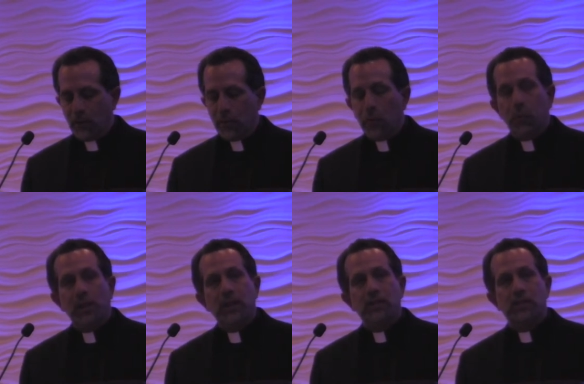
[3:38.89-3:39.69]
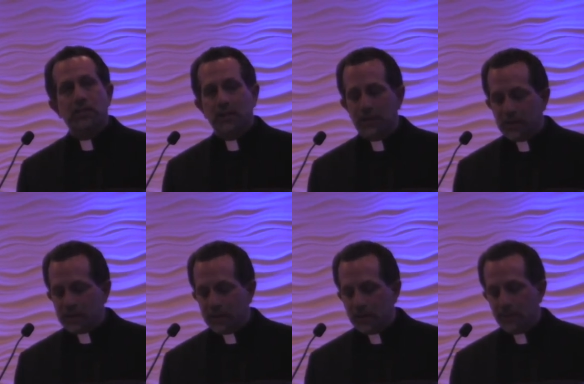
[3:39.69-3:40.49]
with a willingness to
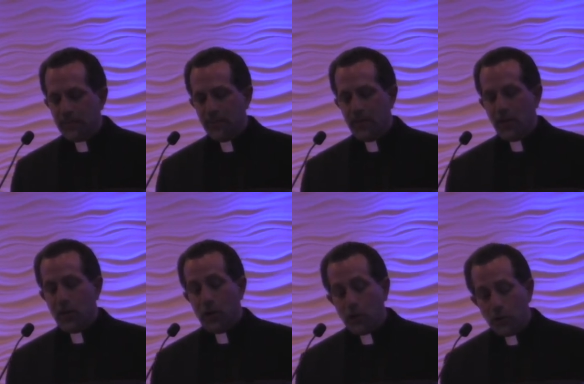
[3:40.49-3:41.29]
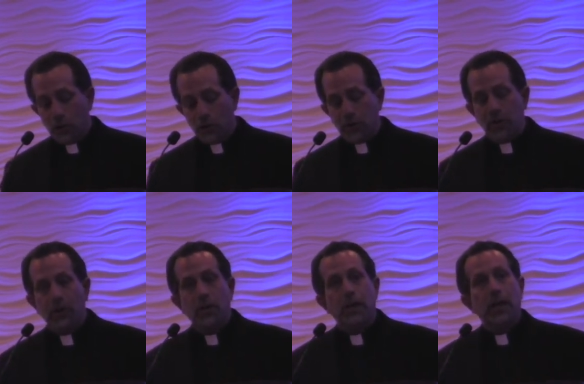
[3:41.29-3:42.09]
listen,
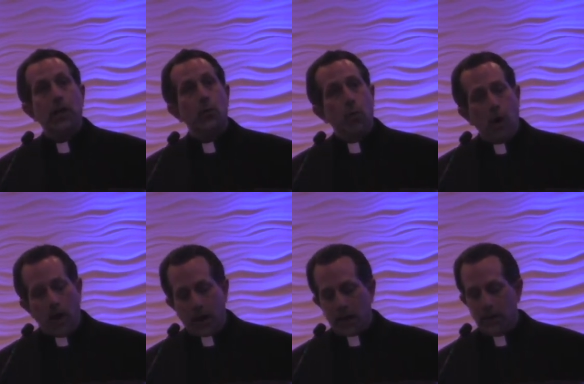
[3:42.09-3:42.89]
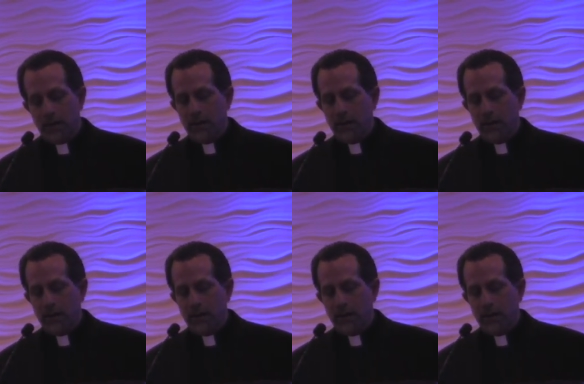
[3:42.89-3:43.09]
learn, and walk